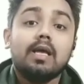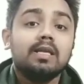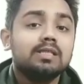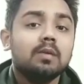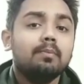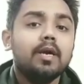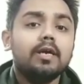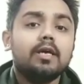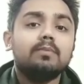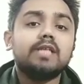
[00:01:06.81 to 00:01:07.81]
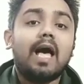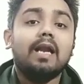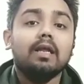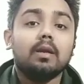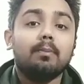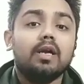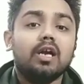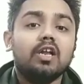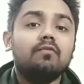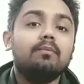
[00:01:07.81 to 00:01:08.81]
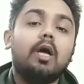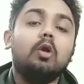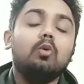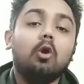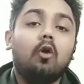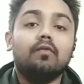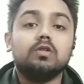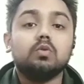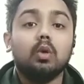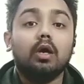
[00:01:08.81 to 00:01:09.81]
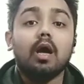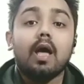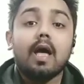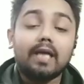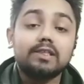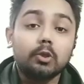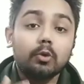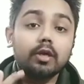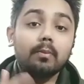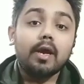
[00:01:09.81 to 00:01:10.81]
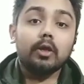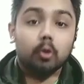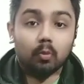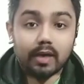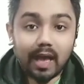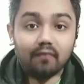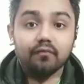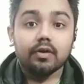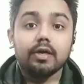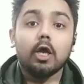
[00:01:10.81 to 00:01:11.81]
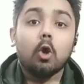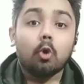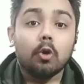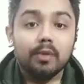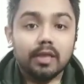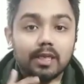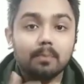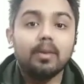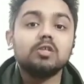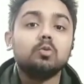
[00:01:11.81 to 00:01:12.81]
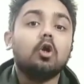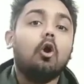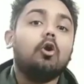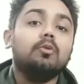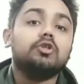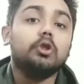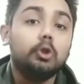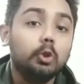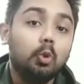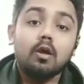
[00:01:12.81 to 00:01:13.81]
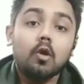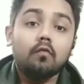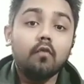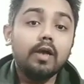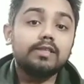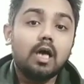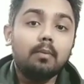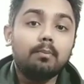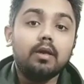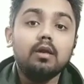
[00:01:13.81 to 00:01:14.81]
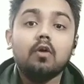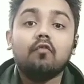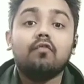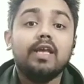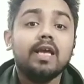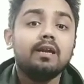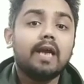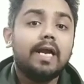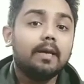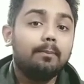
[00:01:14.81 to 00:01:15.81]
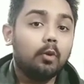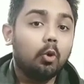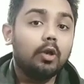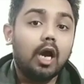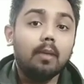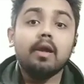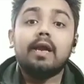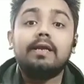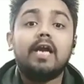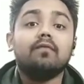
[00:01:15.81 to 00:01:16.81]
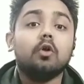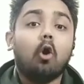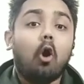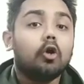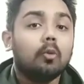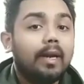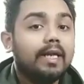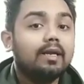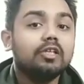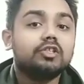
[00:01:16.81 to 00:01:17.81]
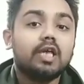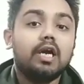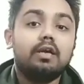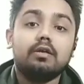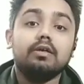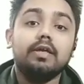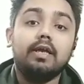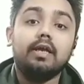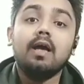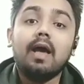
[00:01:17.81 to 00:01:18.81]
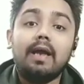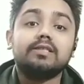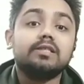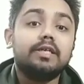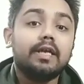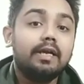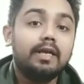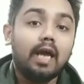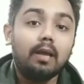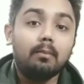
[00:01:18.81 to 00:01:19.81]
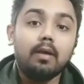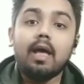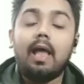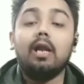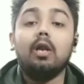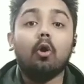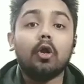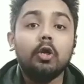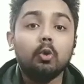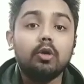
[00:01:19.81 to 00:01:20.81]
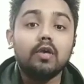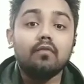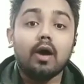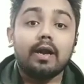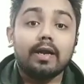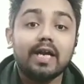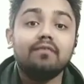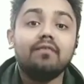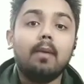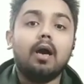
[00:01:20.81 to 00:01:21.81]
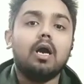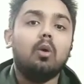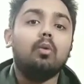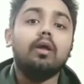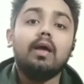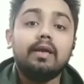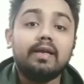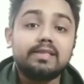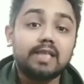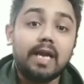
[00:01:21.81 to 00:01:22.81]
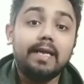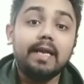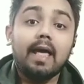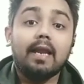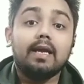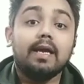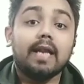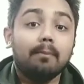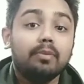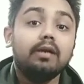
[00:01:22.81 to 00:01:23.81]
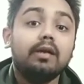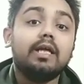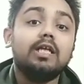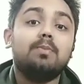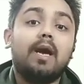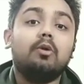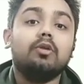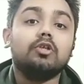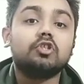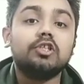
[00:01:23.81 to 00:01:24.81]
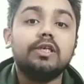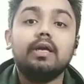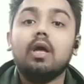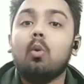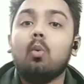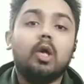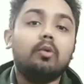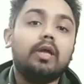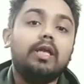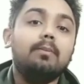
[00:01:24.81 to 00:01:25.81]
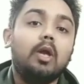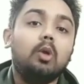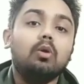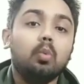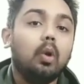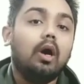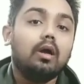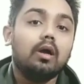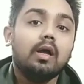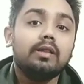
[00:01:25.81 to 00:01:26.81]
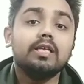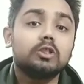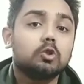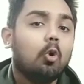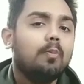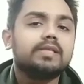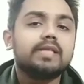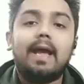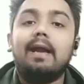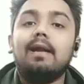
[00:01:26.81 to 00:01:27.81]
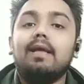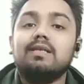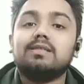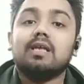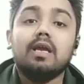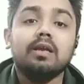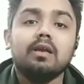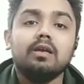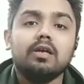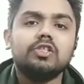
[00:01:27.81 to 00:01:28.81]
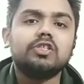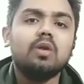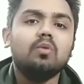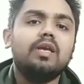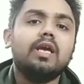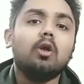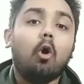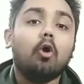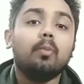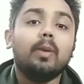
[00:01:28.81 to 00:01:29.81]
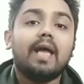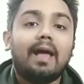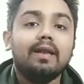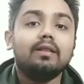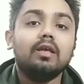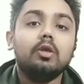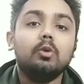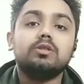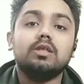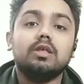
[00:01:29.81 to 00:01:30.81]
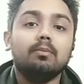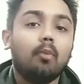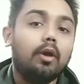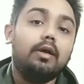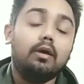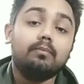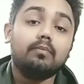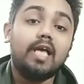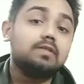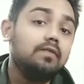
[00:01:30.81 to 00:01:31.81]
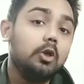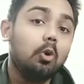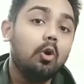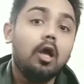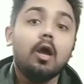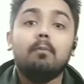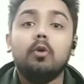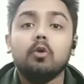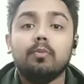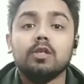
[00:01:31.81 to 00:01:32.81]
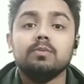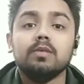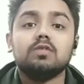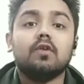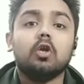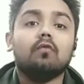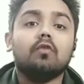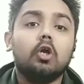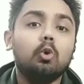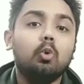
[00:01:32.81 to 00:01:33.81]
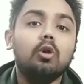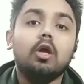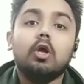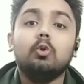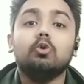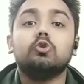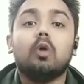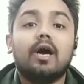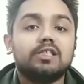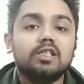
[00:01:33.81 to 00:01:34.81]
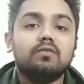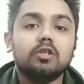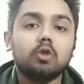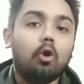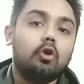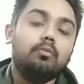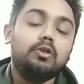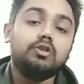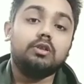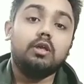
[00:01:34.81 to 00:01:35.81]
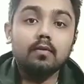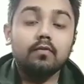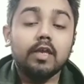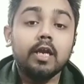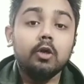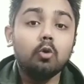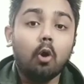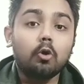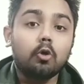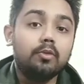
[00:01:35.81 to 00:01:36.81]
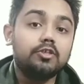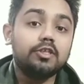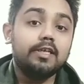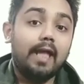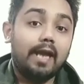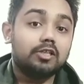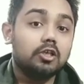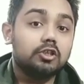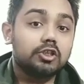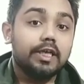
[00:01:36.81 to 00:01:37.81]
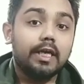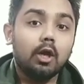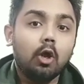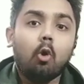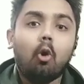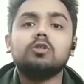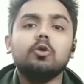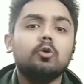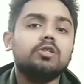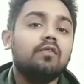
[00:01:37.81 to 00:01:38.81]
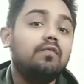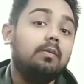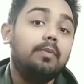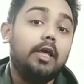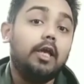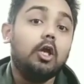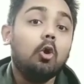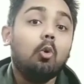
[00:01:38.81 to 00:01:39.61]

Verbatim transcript: In simple terms, any repetitive manual office work executed by a human effort could be replaced with automation tool. For example, we can write a program that would automatically start running at certain time and log in to give 100 web account in a site and grab the details back to the sheet without any manual work. The scope is endless. In a nutshell, we can automate anything you see in monitor. As we know, Blue Prism is one of the tool used to achieve this automation. We can do automation in Excel sheet also using VBA.